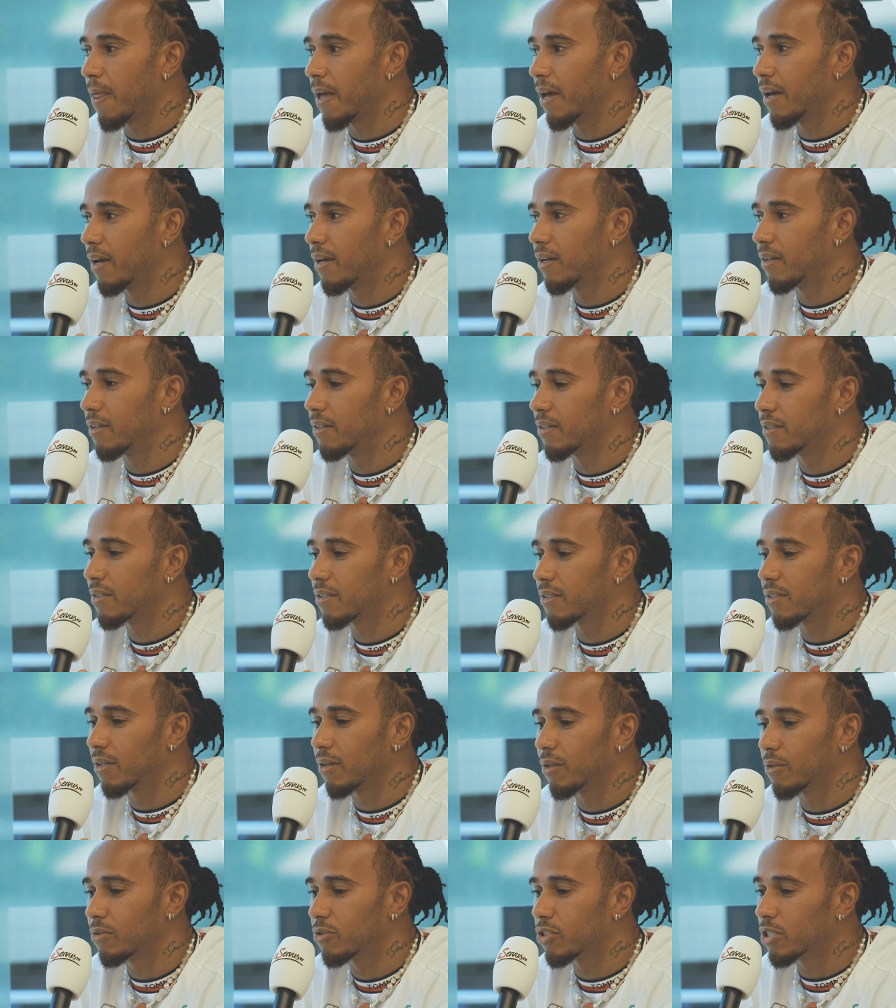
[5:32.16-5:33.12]
And
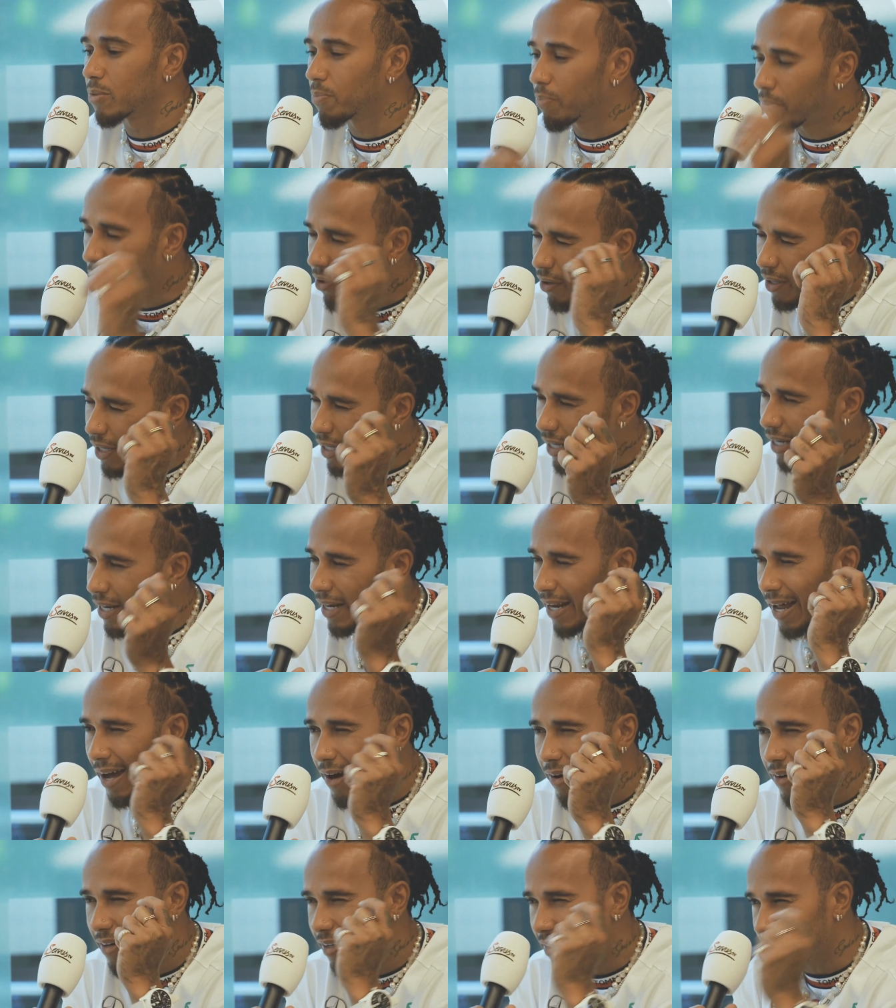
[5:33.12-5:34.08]
so just blocking it
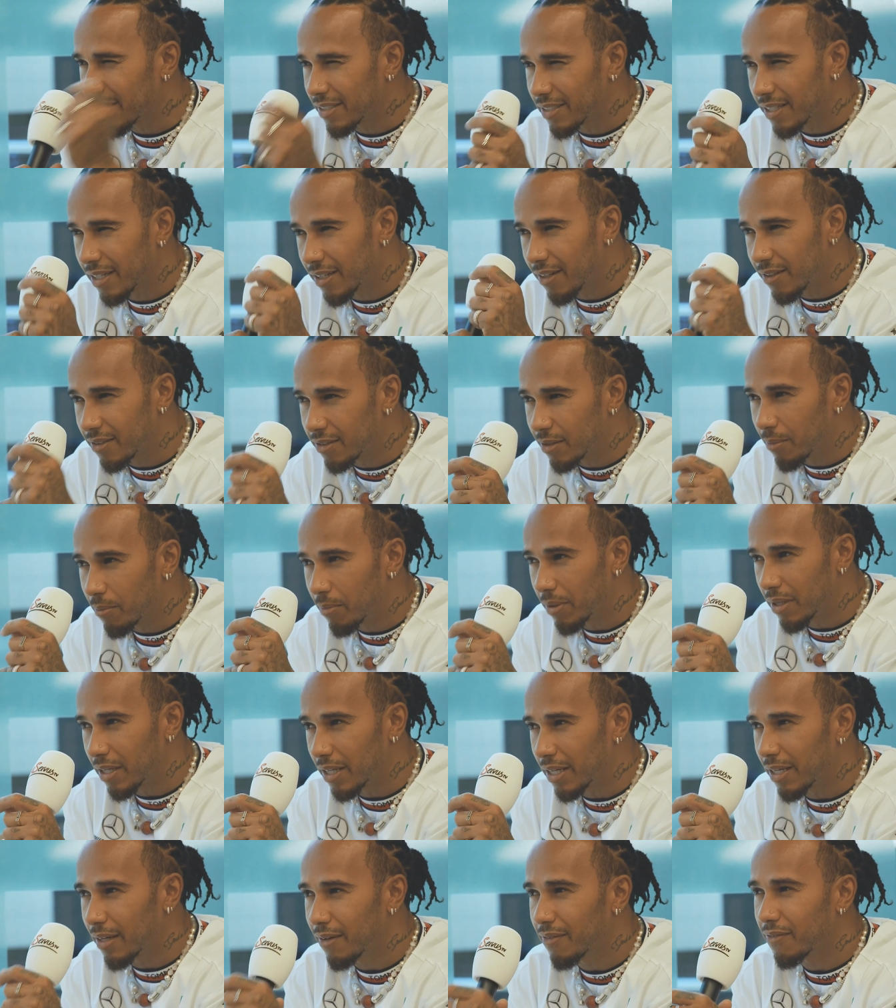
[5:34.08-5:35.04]
out and continuing to
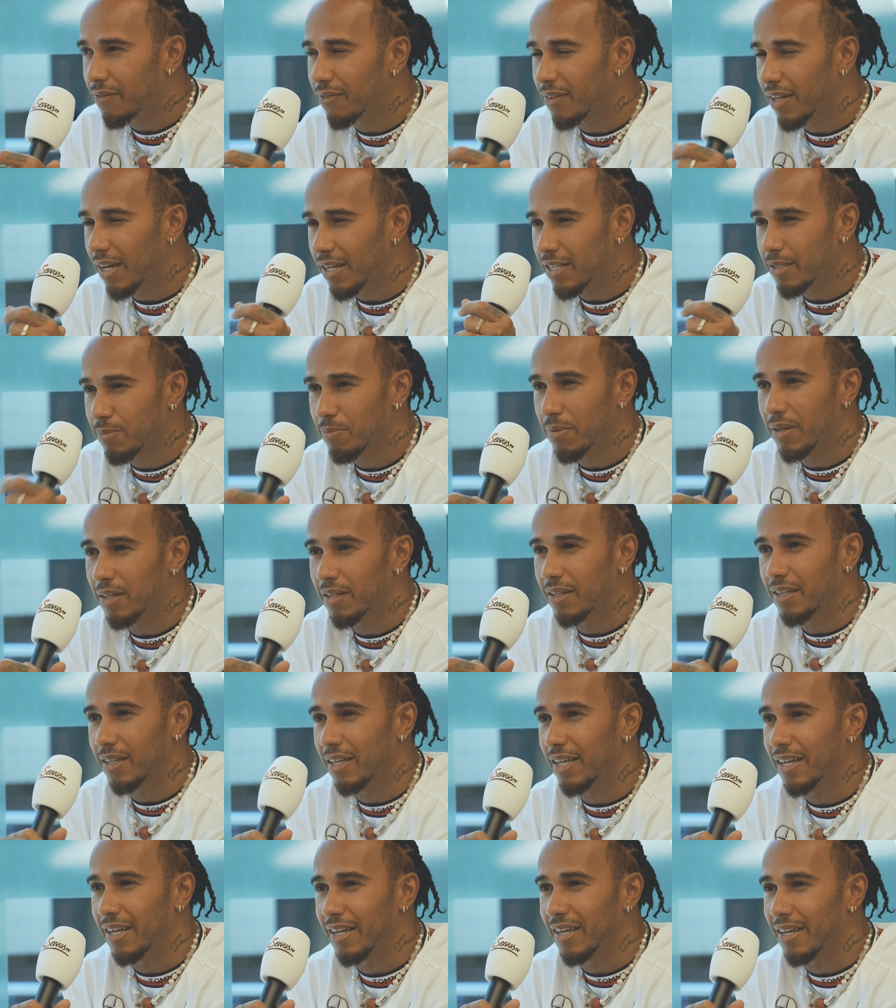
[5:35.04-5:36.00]
believe, that's been the
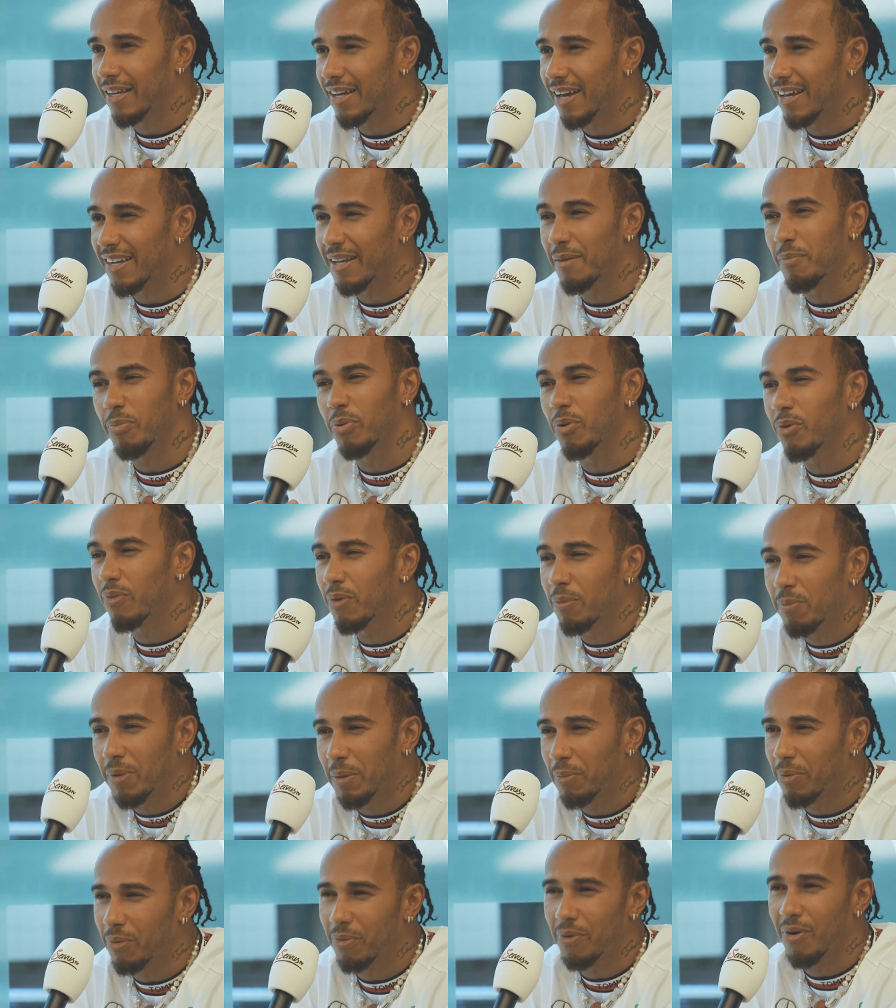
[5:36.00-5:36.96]
key. And then proving
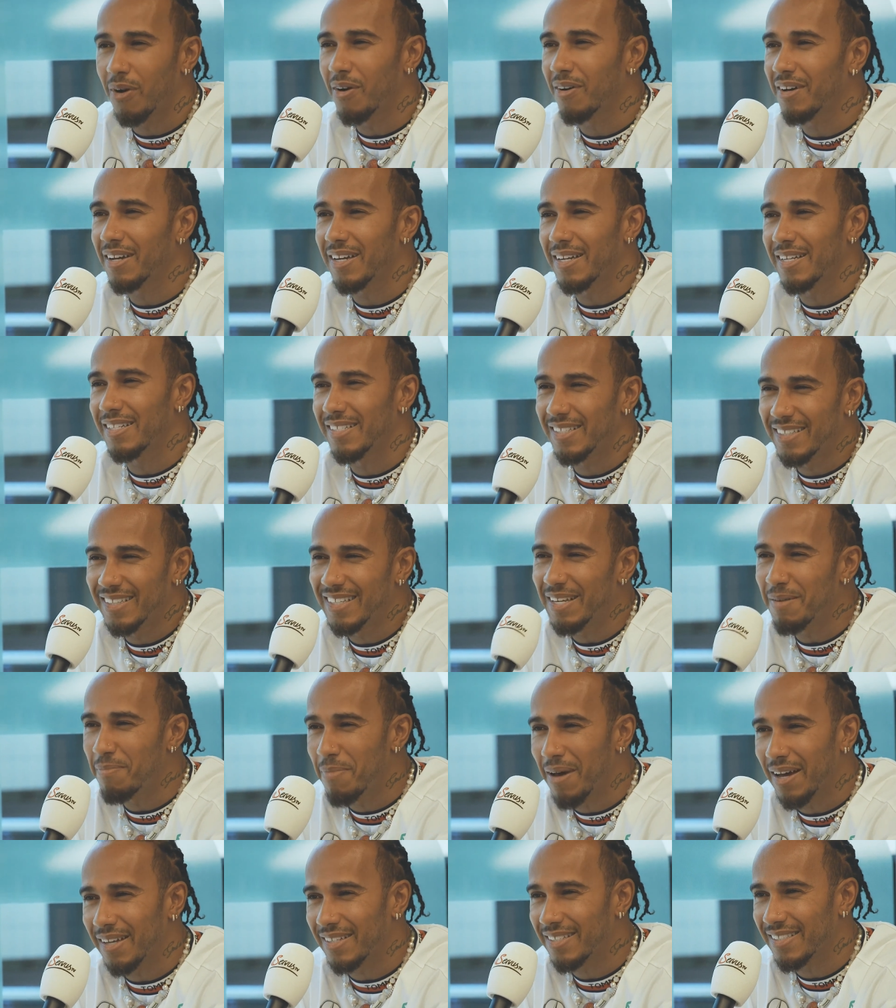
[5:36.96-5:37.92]
people wrong is the
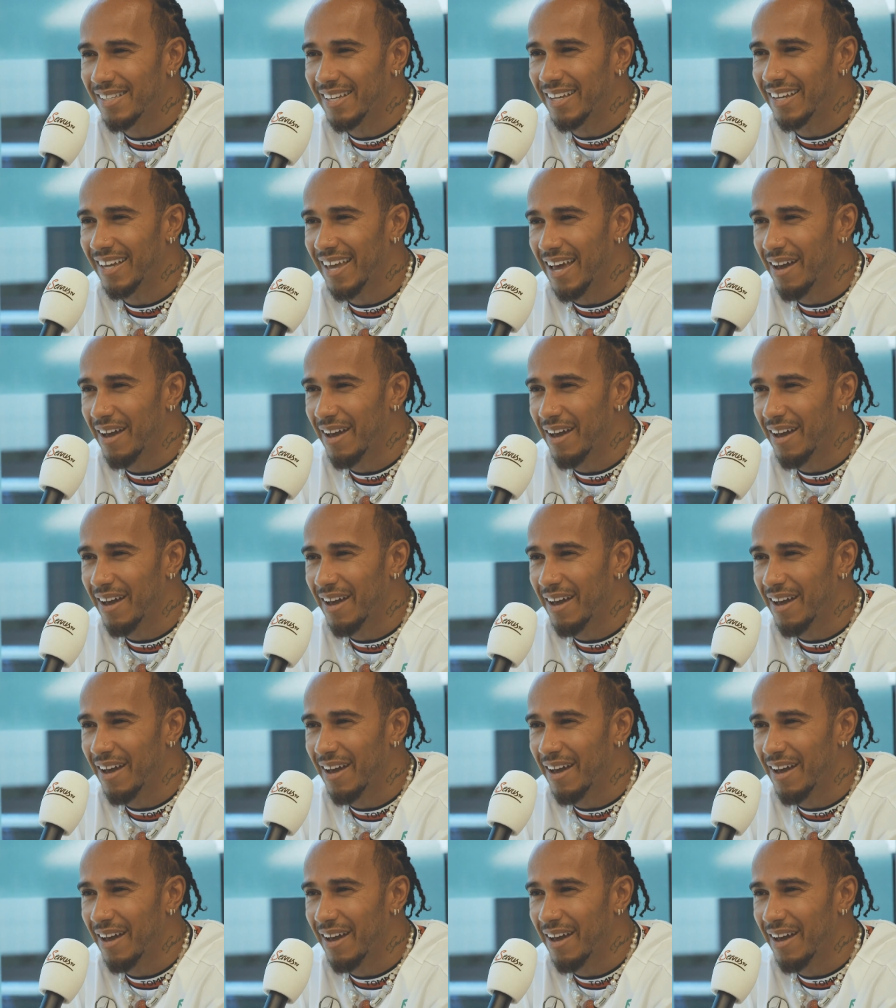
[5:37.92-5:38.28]
best thing